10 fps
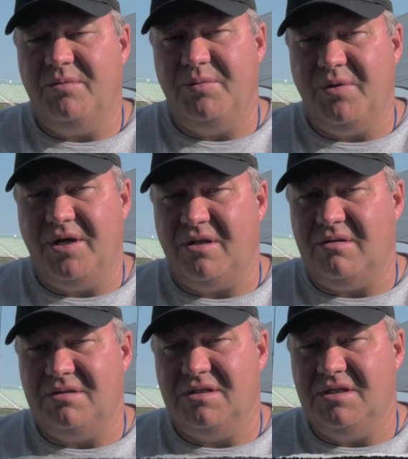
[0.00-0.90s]
going to be pretty
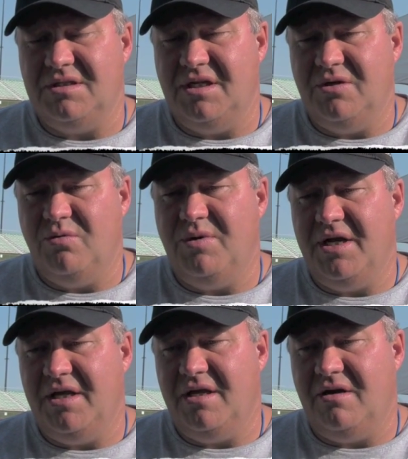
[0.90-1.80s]
close. And I say
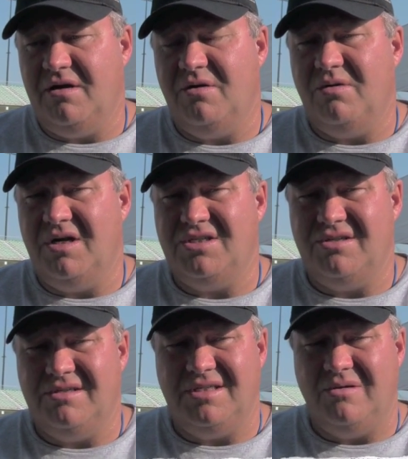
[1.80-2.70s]
nobody on our
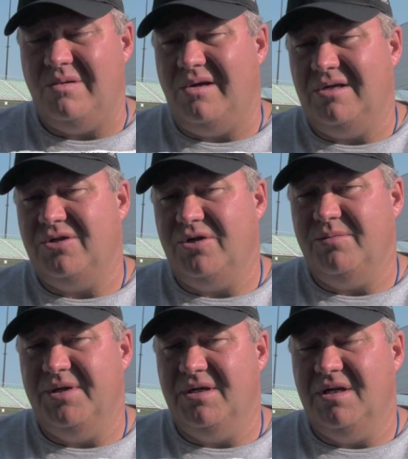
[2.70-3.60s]
roster is out long
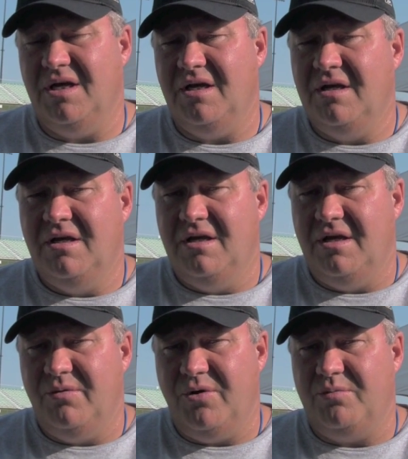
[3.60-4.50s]
term, and uh,
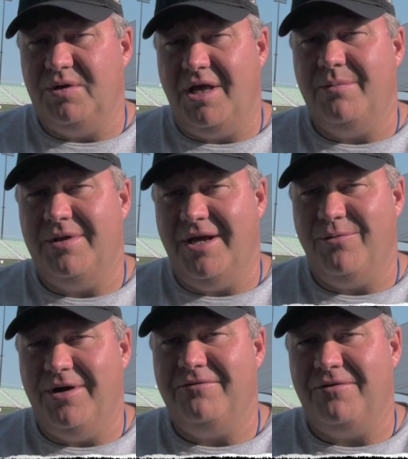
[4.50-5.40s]
and we hope to keep it
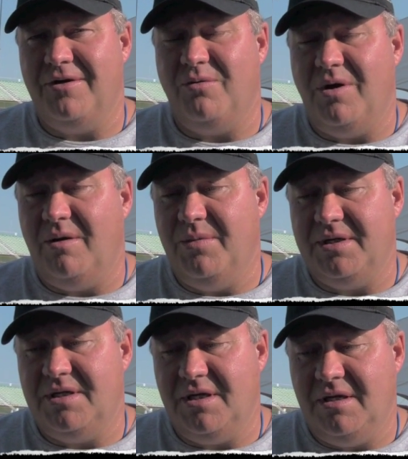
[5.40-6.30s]
that way for a little while.
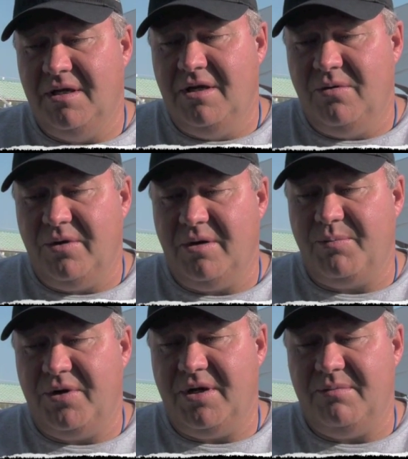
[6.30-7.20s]
But uh, we're going
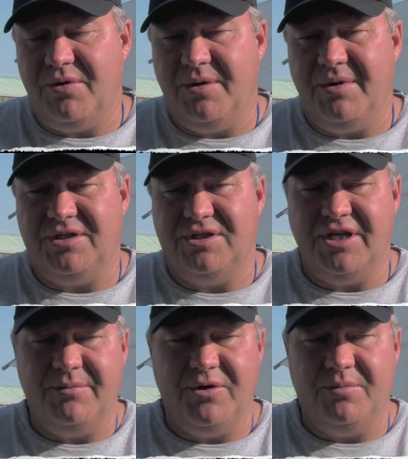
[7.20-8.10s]
to put in pretty much the
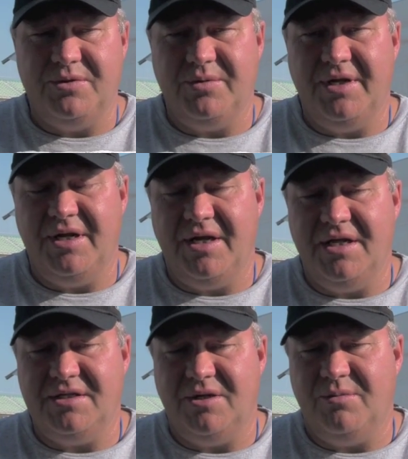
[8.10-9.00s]
same group as we did
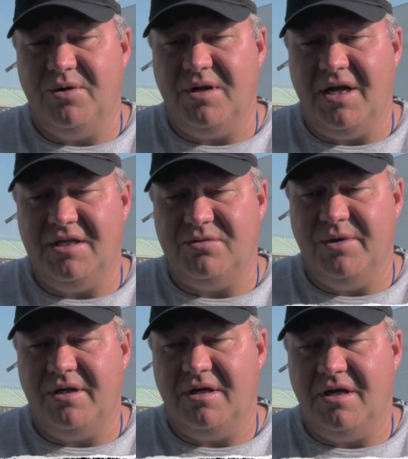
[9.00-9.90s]
against Alberta last
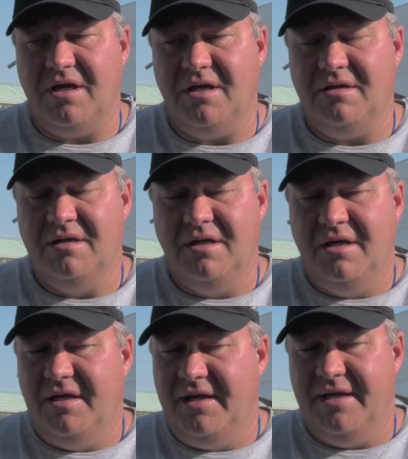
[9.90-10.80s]
week, uh,
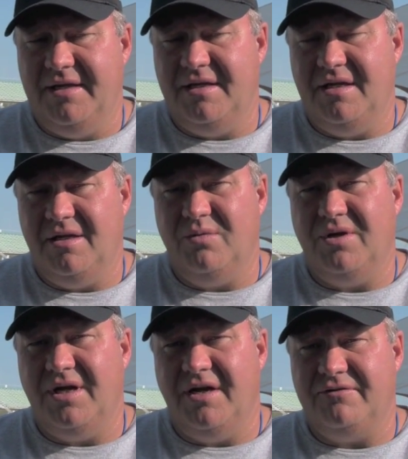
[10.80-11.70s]
and uh,
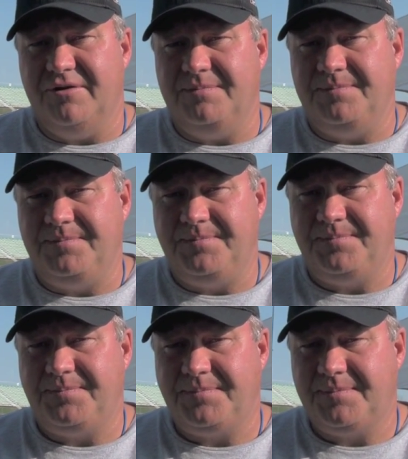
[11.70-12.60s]
we'll get after it. All
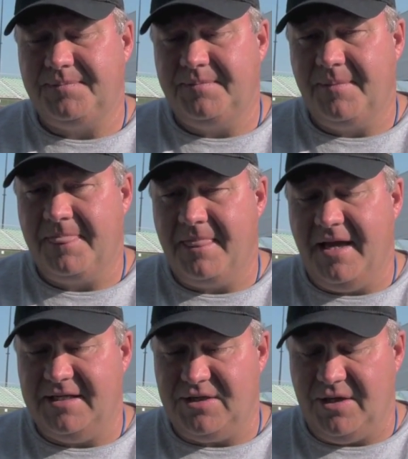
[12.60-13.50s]
right, thanks, Coach.
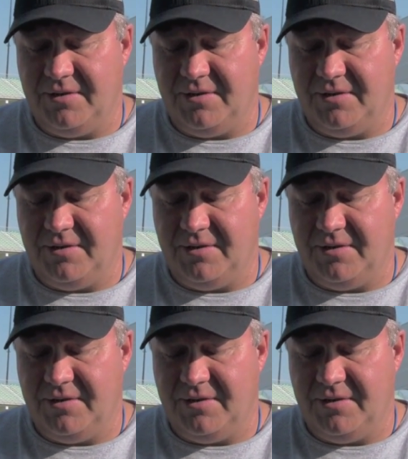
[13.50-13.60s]
Thanks a